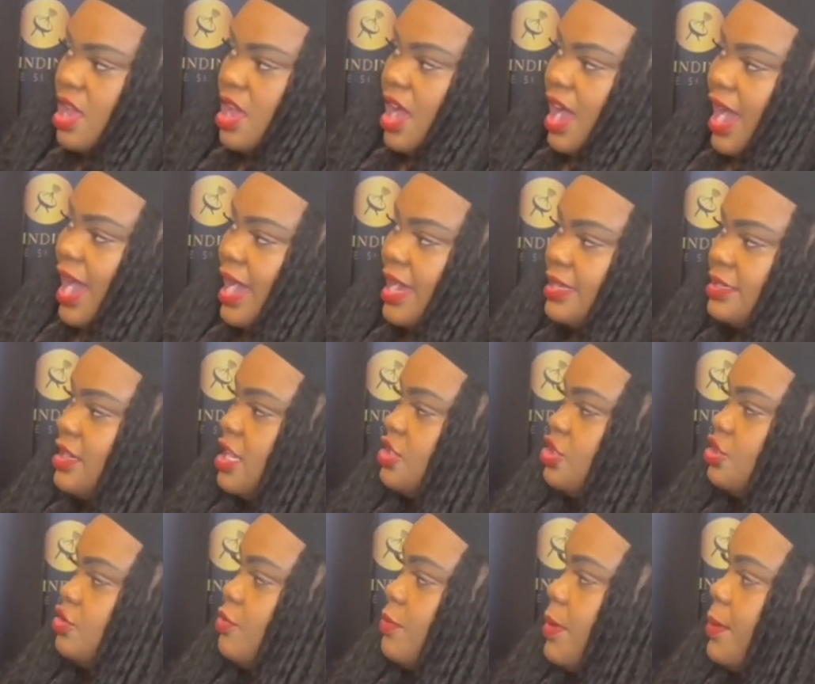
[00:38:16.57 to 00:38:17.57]
And I
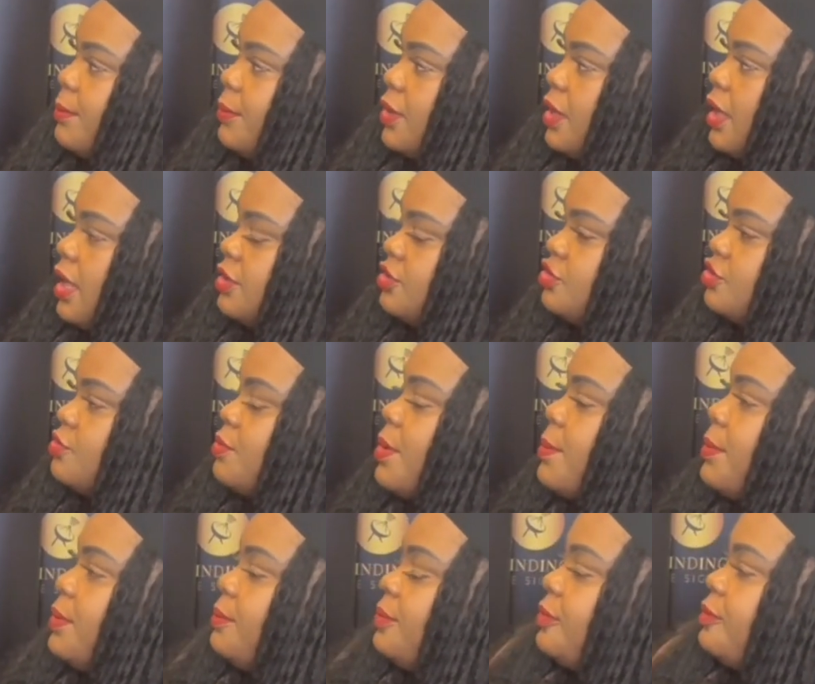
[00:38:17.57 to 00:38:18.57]
just
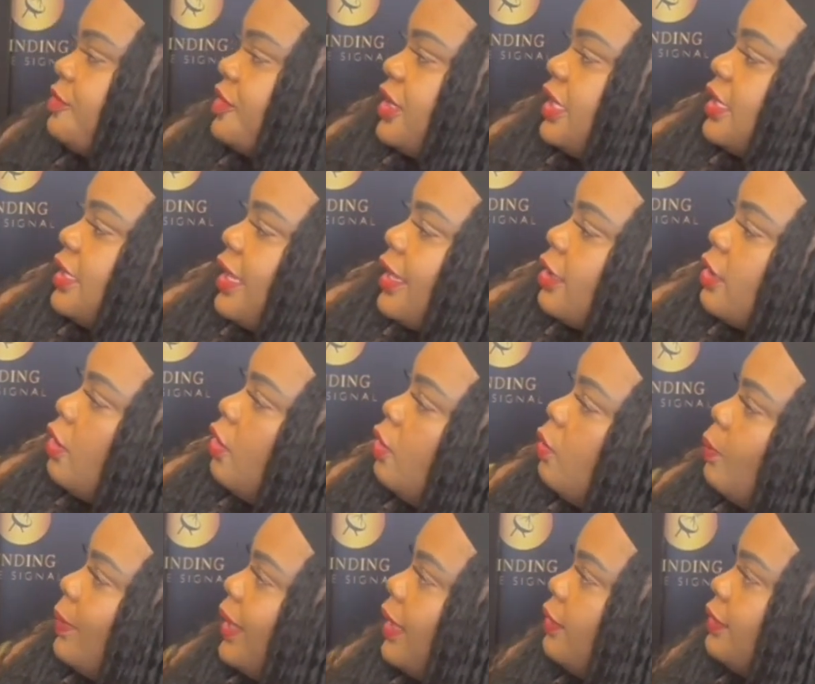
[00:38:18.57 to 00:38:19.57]
remember feeling like, oh
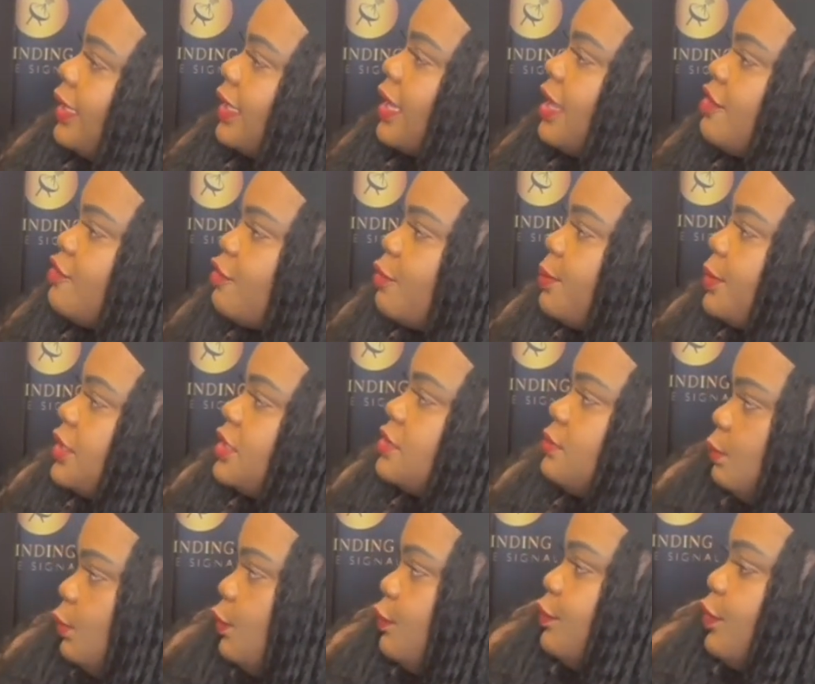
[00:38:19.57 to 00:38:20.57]
wow, like everybody's
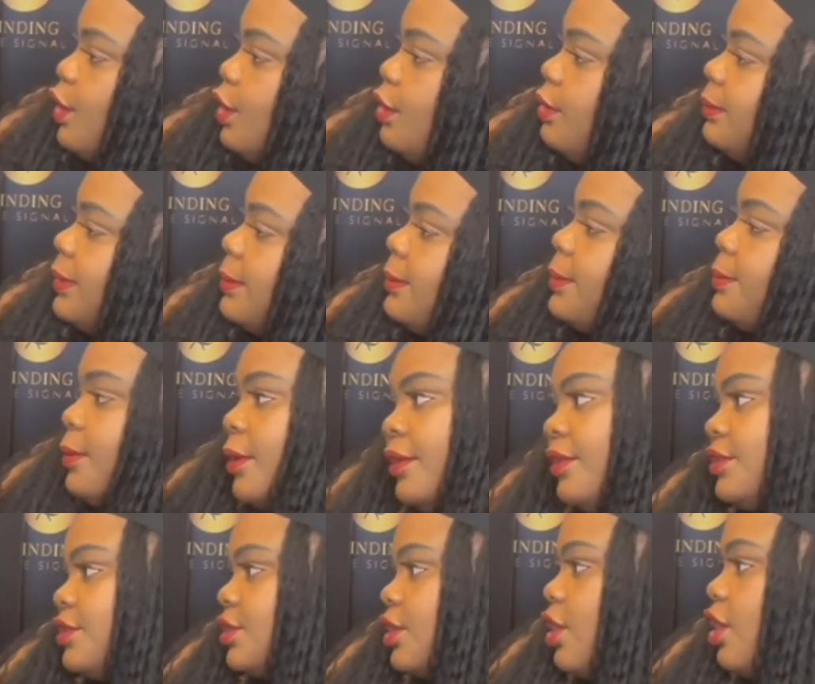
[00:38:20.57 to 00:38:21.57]
moved home. Like my
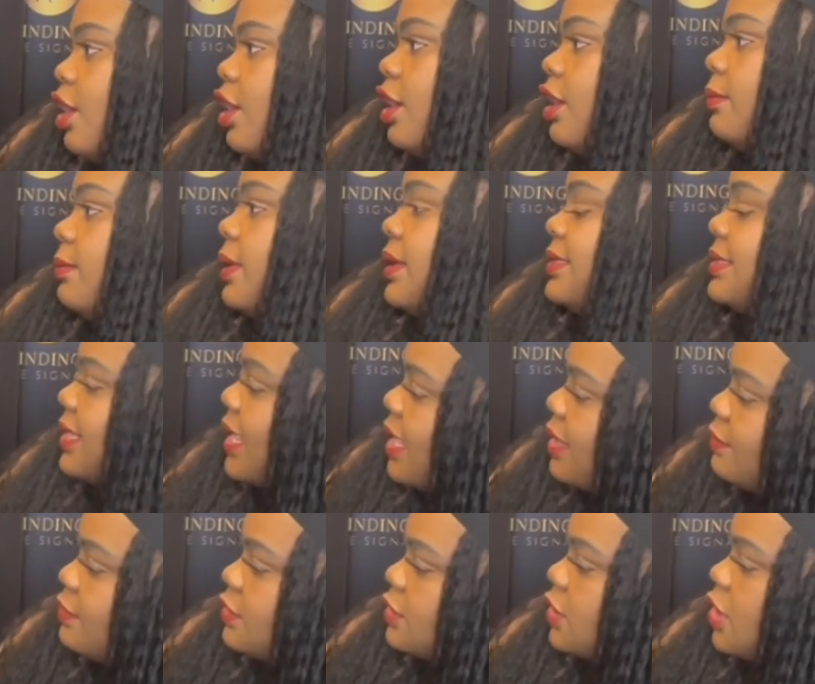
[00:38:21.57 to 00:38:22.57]
brother's gone, my
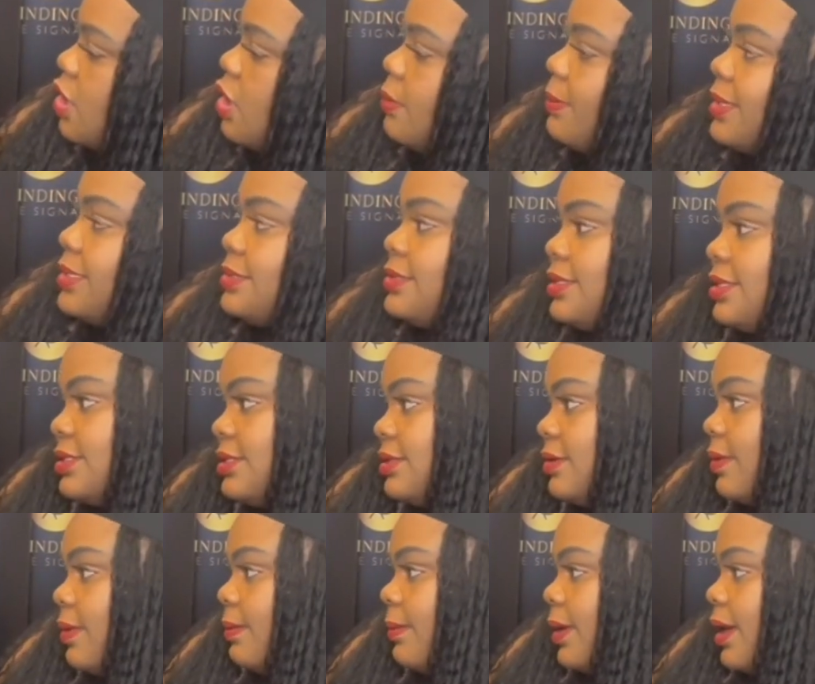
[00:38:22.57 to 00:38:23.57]
dad was gone, my sister
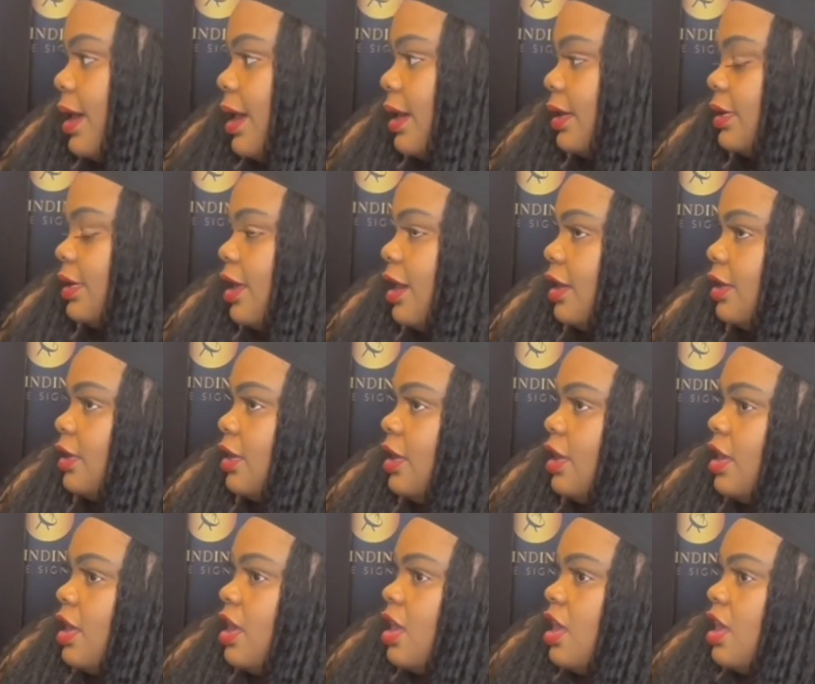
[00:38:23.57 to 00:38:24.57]
went back. Like
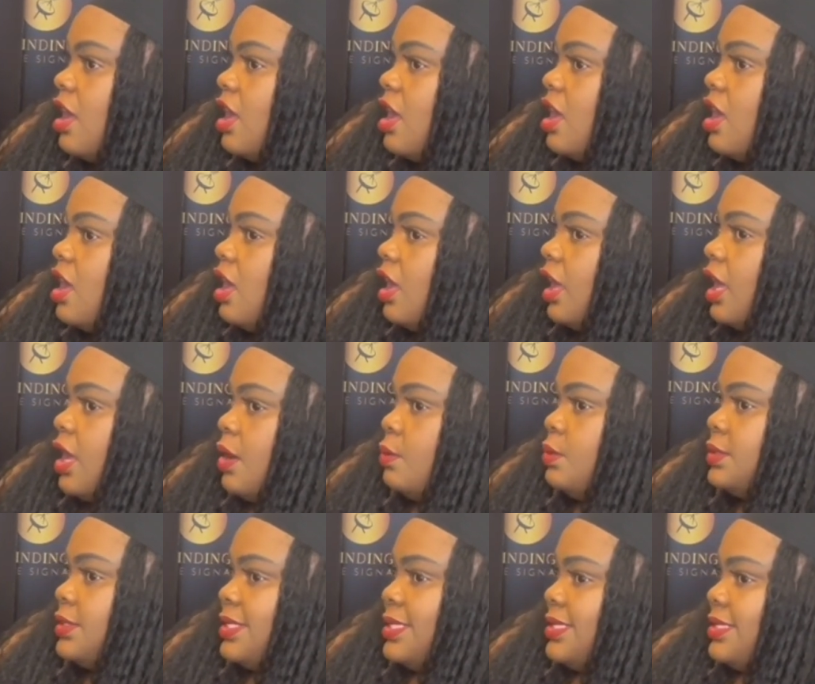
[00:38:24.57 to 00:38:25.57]
it
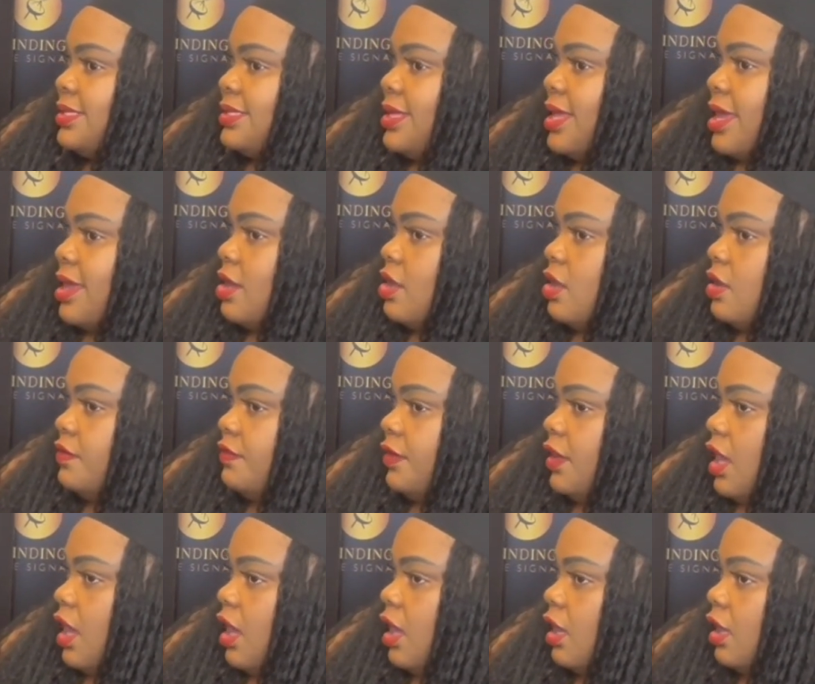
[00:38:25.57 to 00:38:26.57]
was this thing of
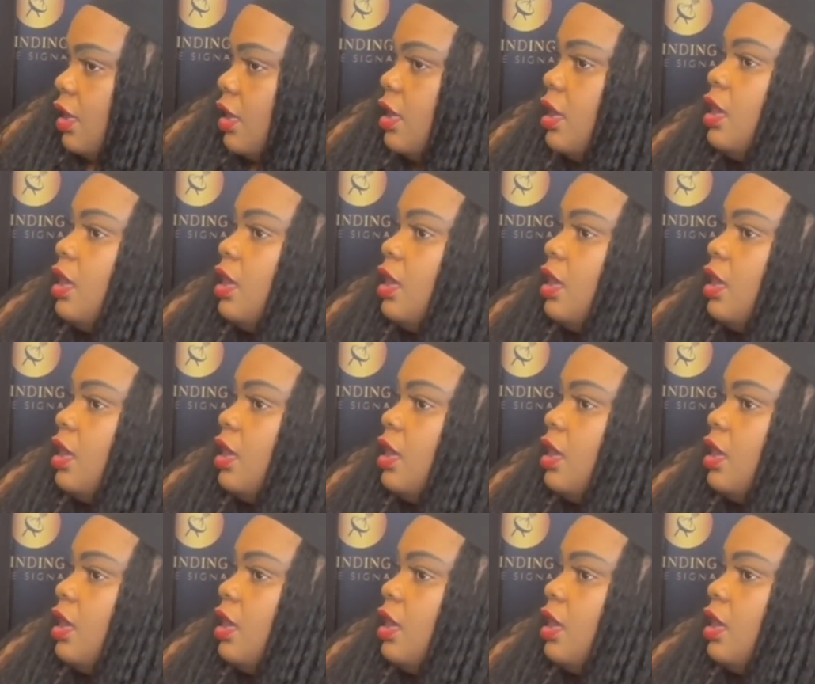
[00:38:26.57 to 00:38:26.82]
like